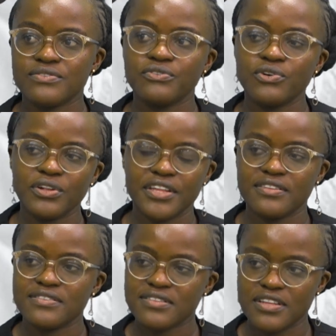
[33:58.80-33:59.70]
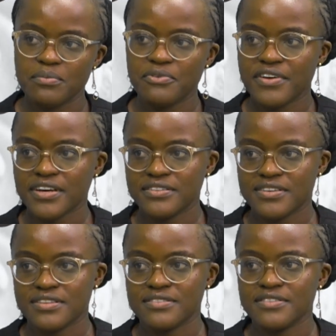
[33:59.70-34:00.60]
fall in sleep
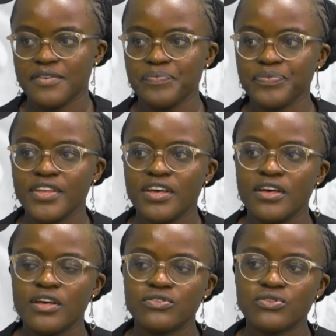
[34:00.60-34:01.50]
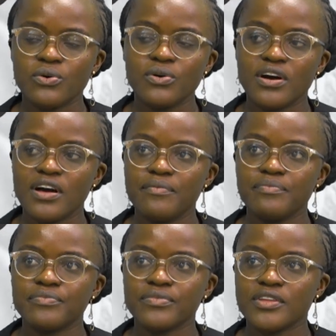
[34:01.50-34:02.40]
factors. So
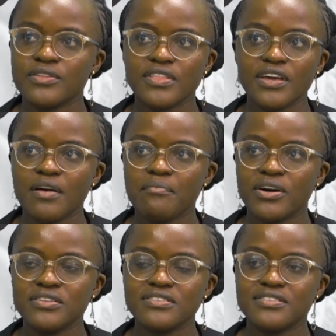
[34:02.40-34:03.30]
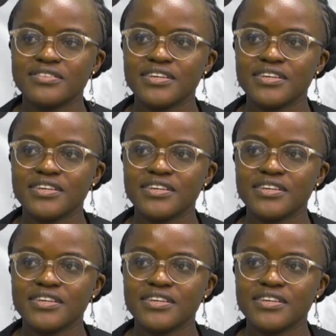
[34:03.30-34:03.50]
think about it